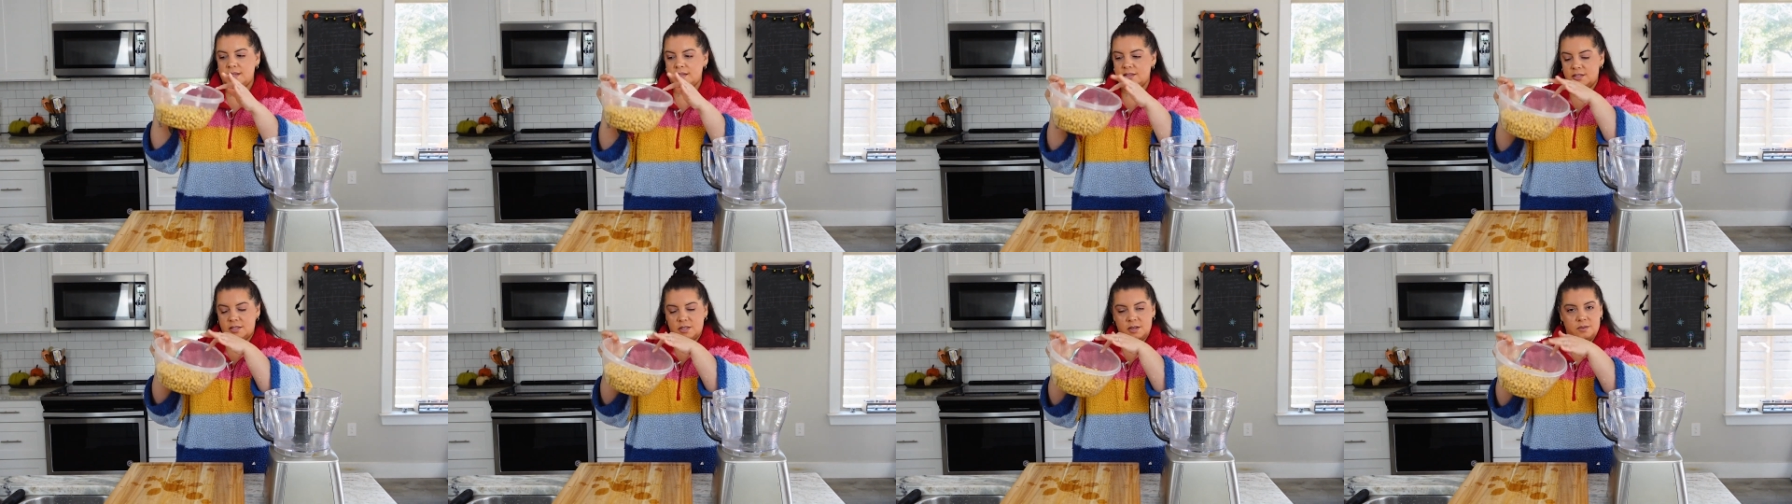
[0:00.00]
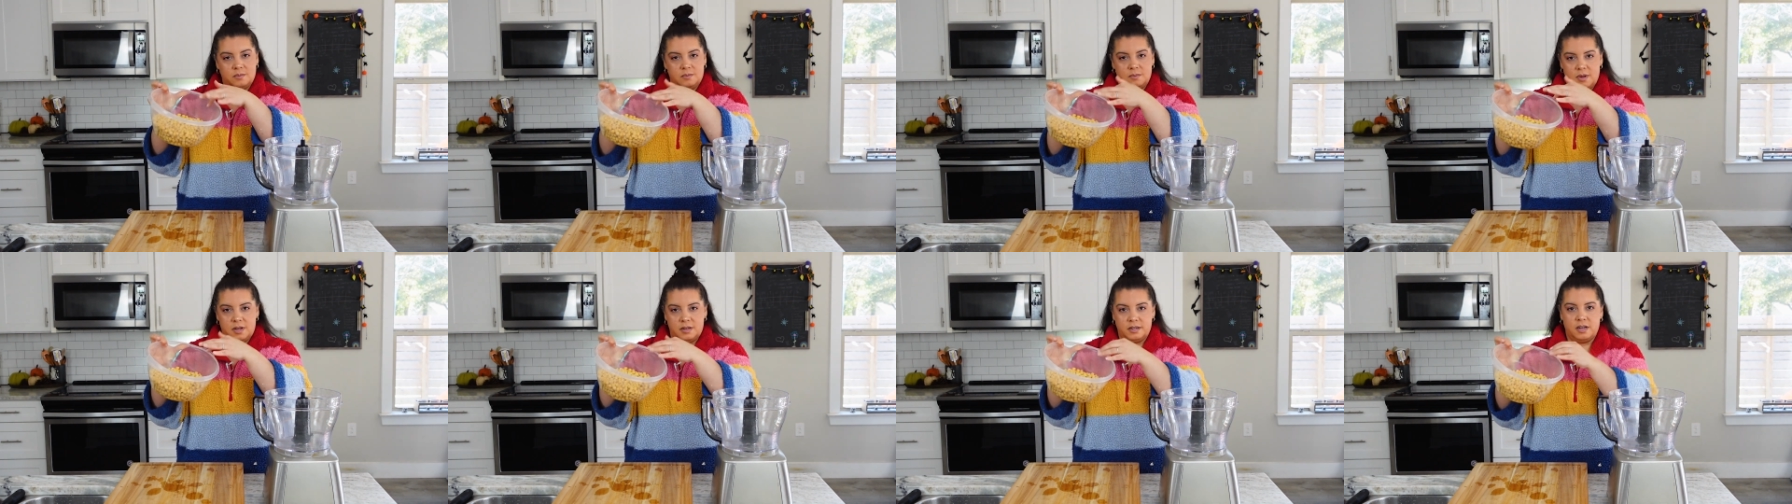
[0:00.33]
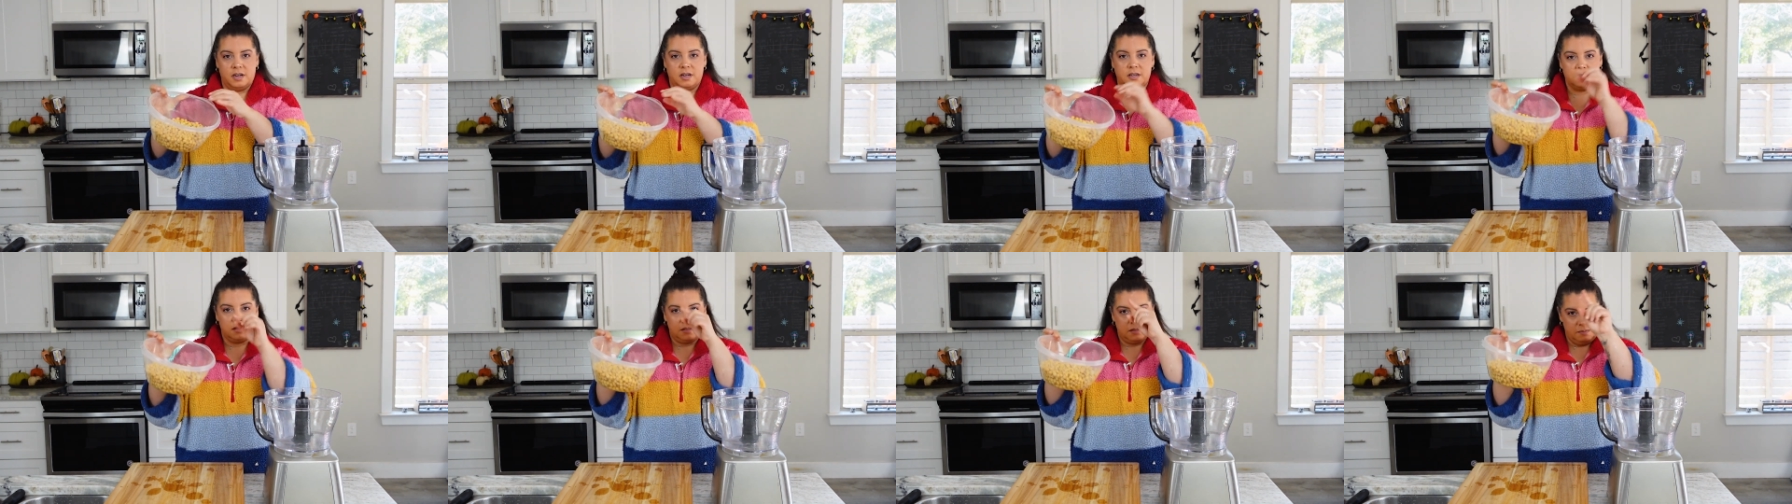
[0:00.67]
so
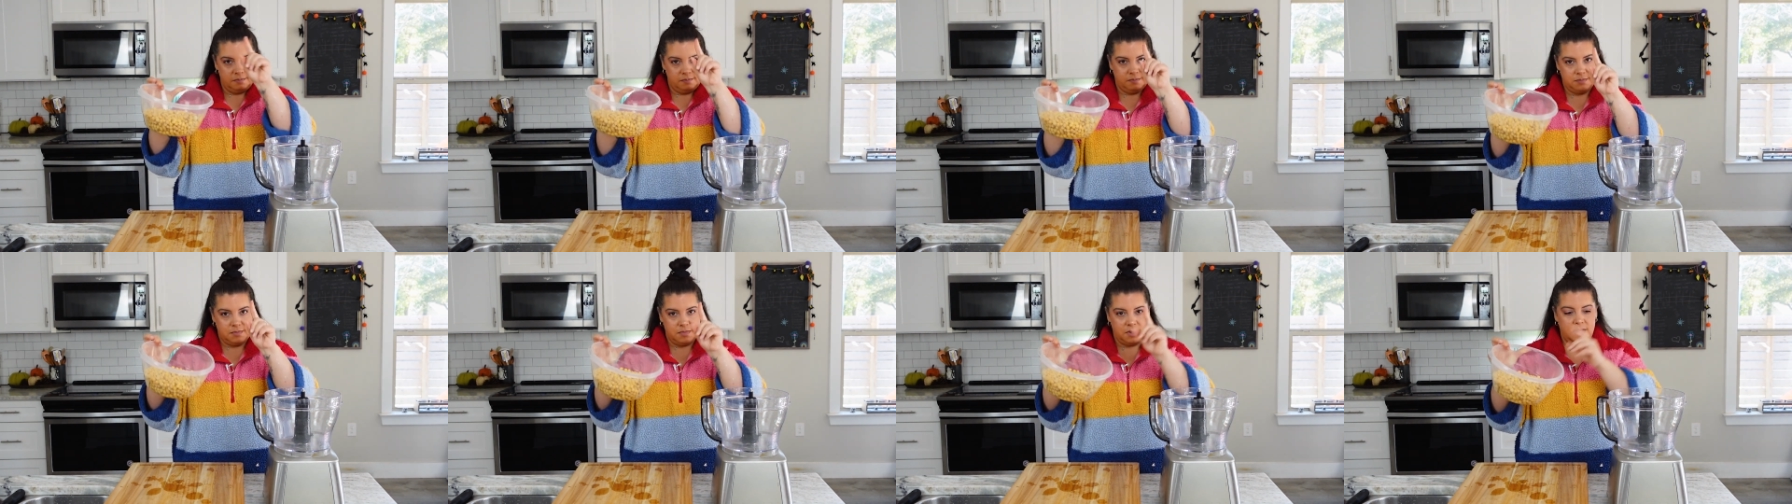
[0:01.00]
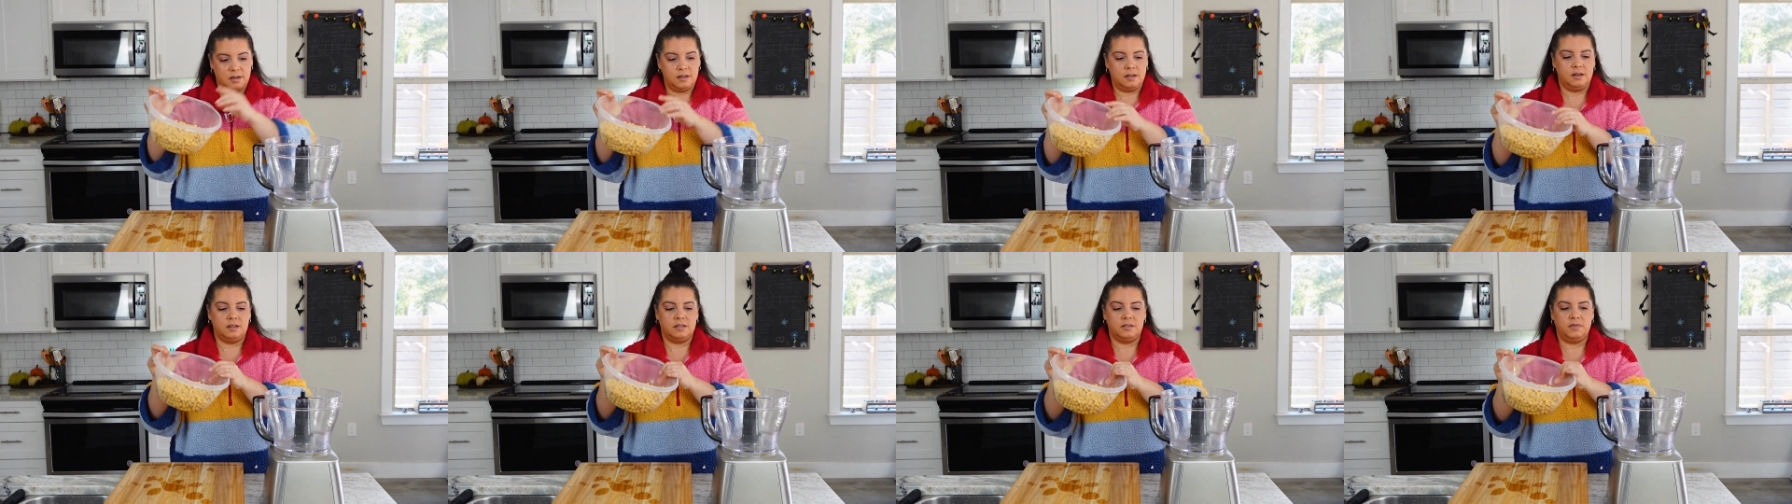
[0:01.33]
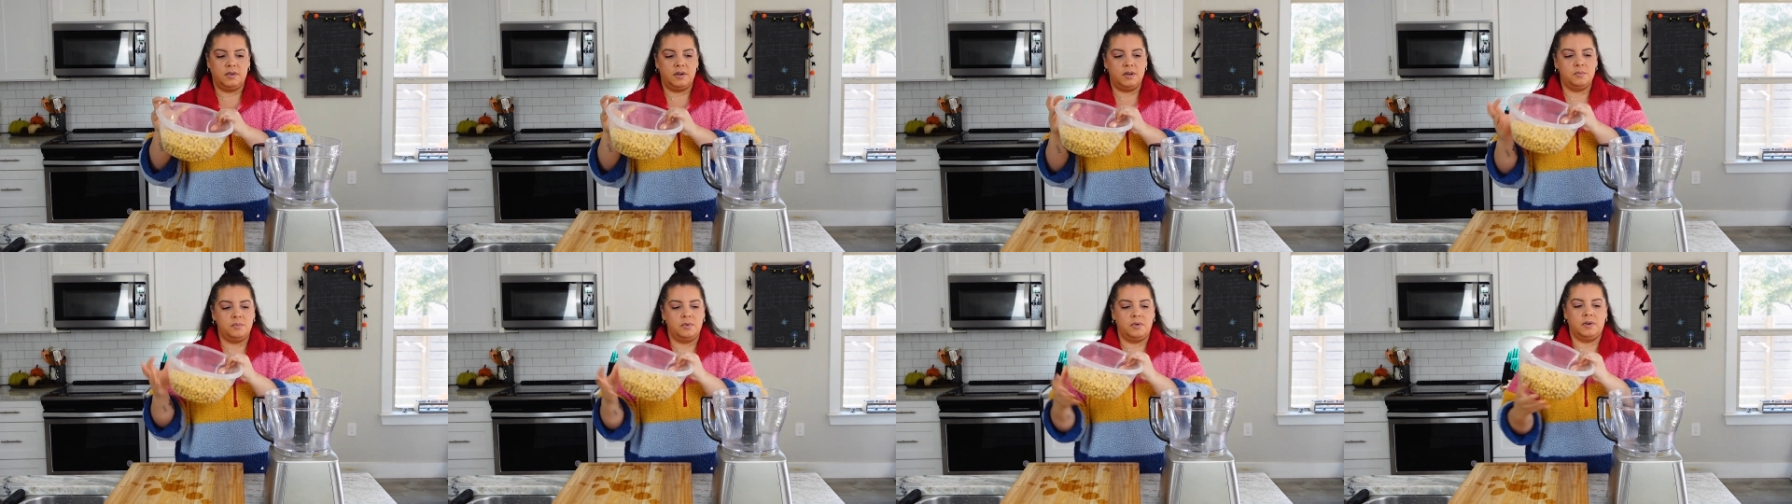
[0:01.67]
uncooked,
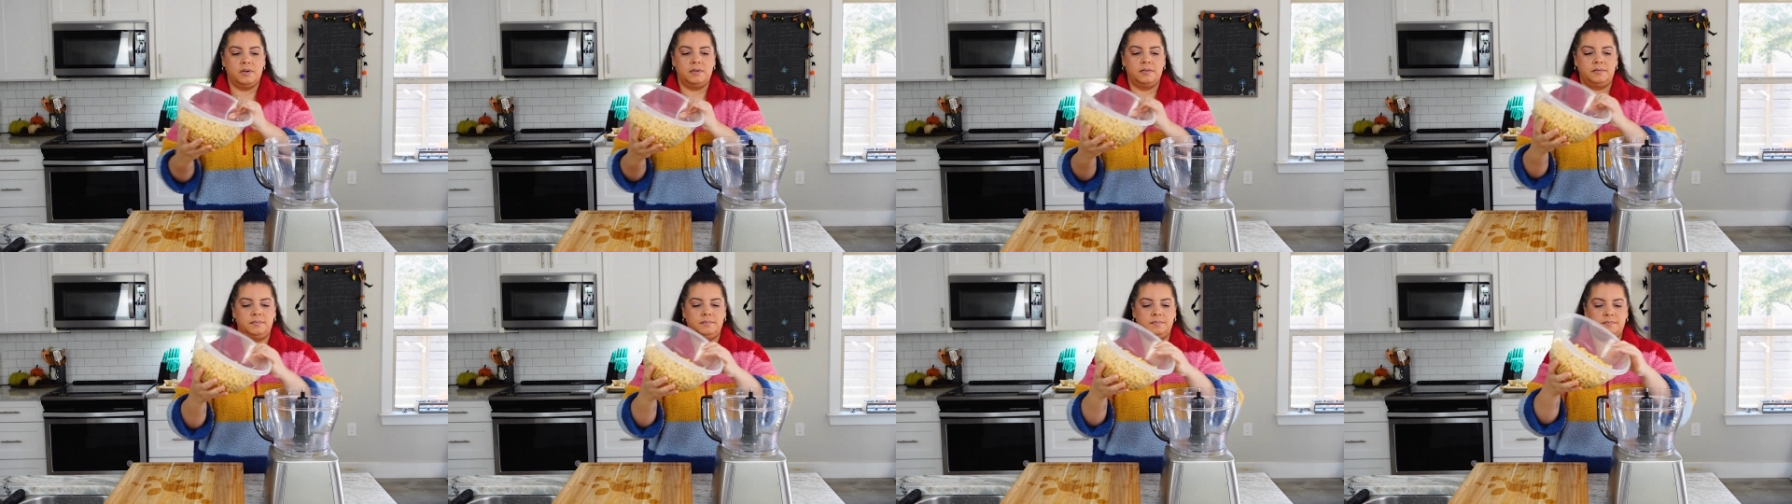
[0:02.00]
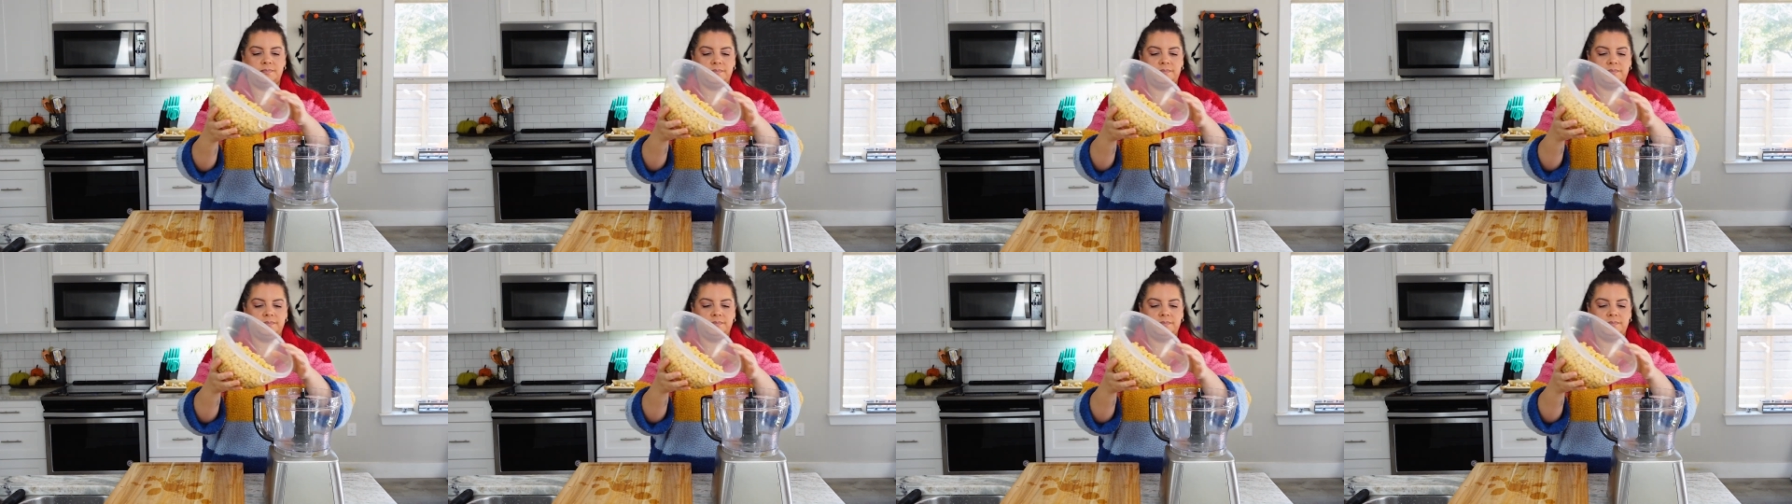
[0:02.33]
very important.